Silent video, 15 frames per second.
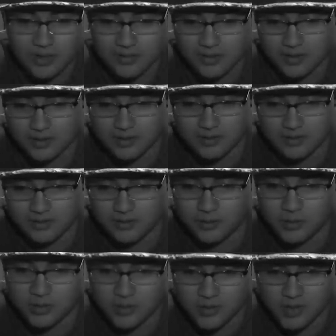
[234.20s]
have the
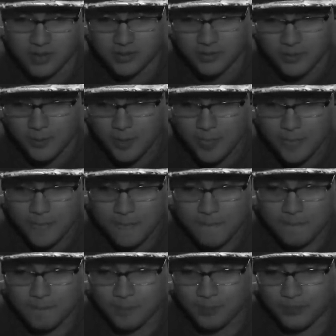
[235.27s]
blowout
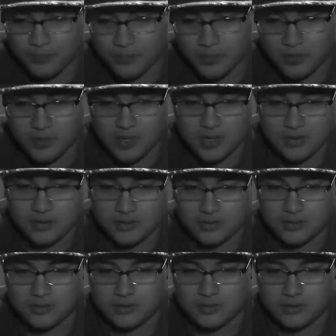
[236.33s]
you got the